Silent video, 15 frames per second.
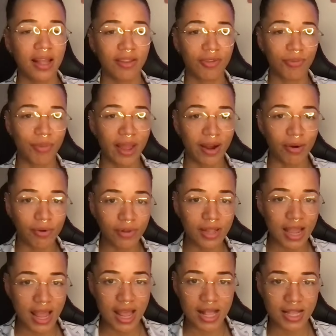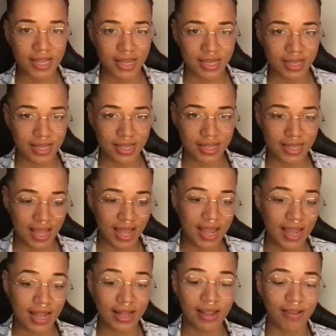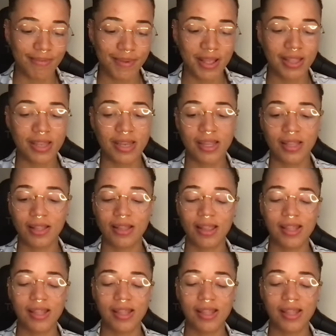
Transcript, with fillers: so like all the ancestors are saying in this message is it's,